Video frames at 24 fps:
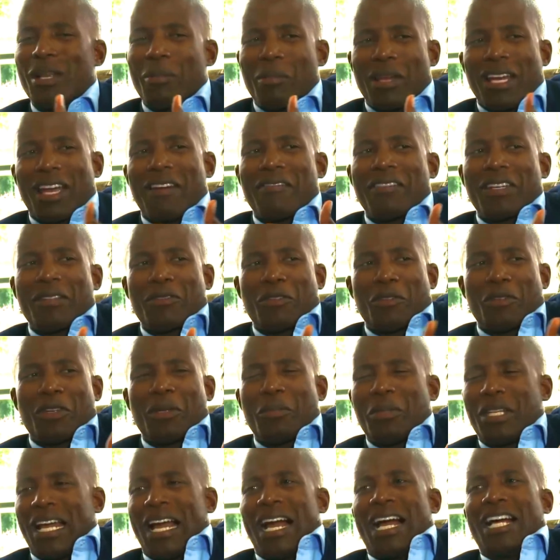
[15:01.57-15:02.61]
I'm like, I've never really
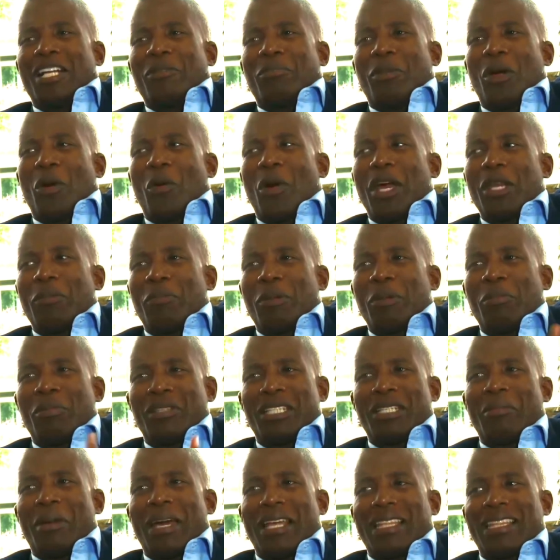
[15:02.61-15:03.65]
been hugged by white people
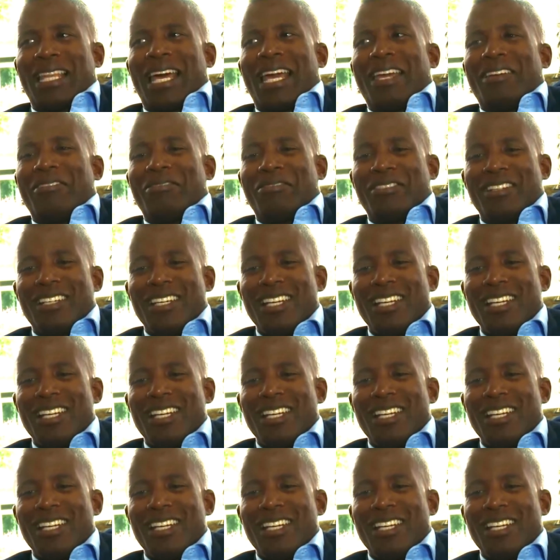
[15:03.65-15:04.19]
in my life.